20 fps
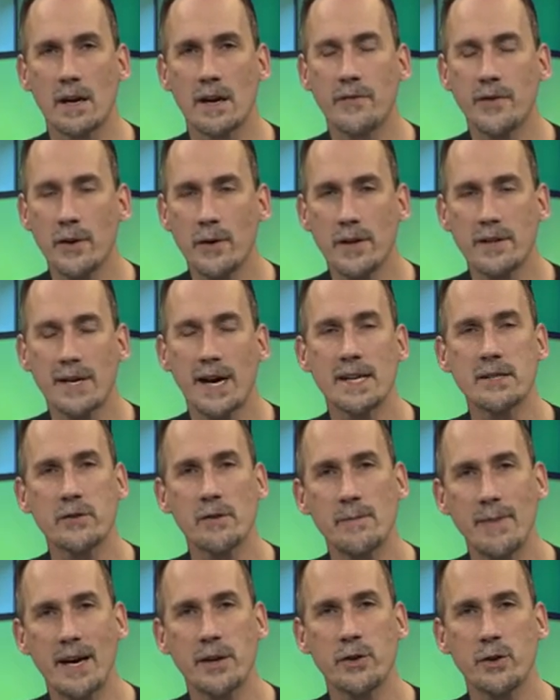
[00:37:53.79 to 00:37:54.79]
If you talk to him
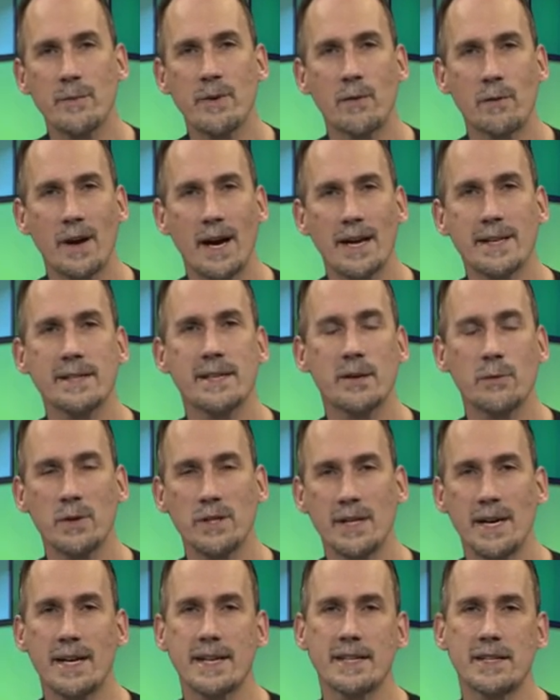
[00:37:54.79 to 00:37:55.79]
about human rights, he would
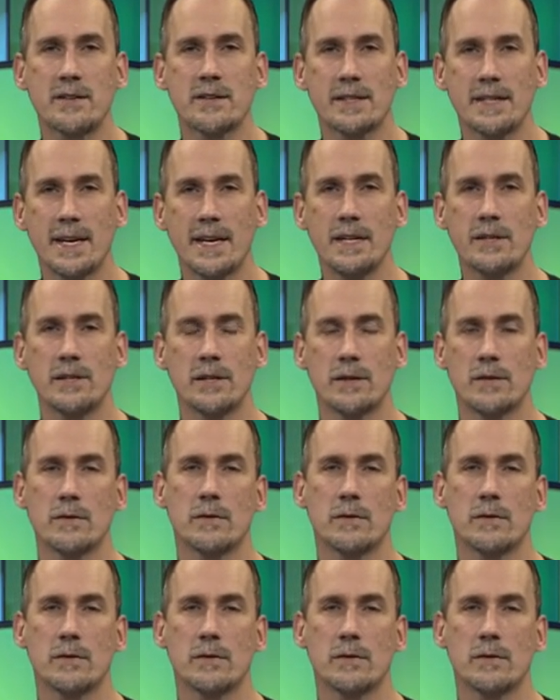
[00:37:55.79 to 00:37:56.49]
not understand you.